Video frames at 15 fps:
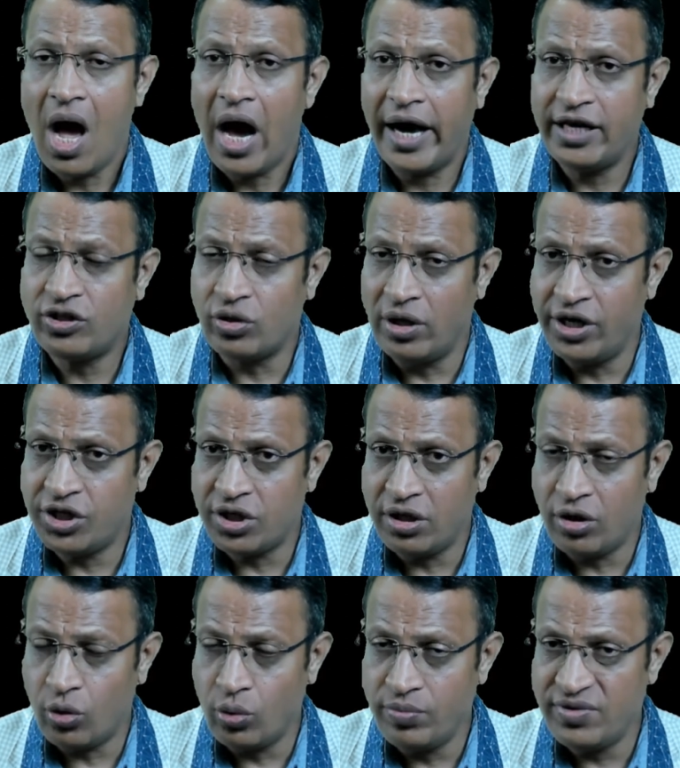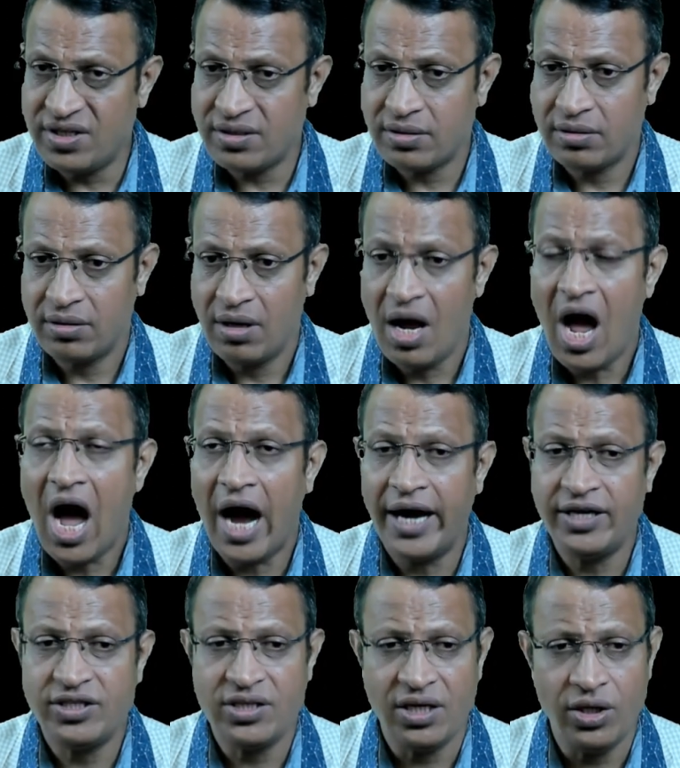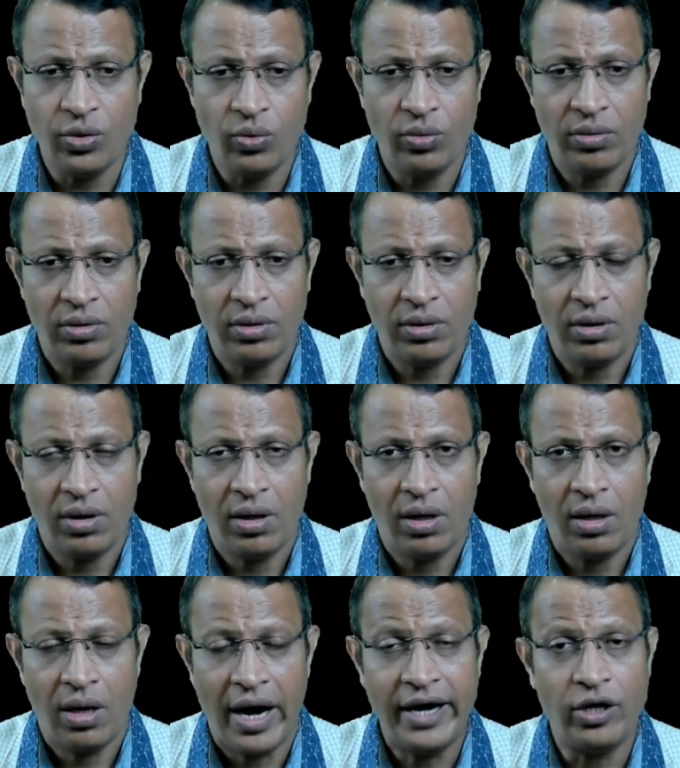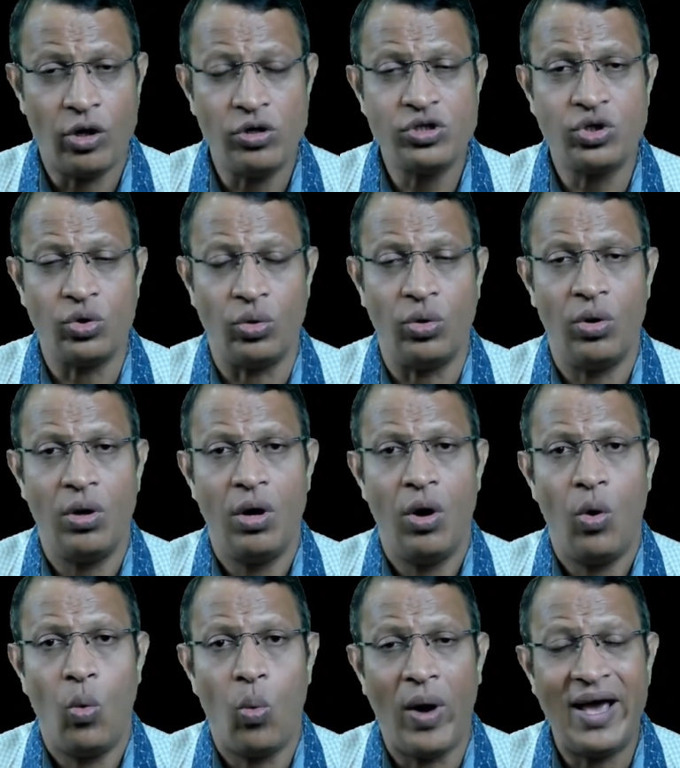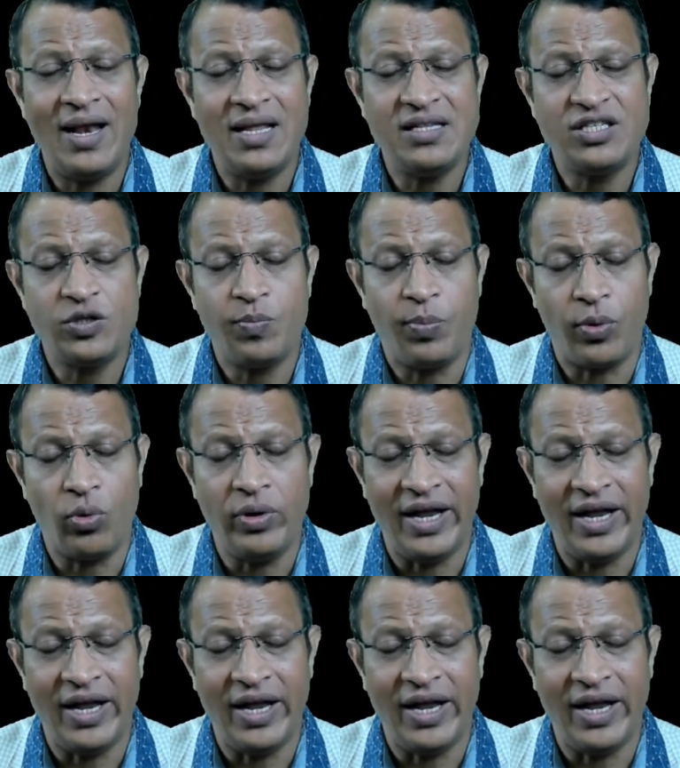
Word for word: isolation rooms, ICU, and also violence prone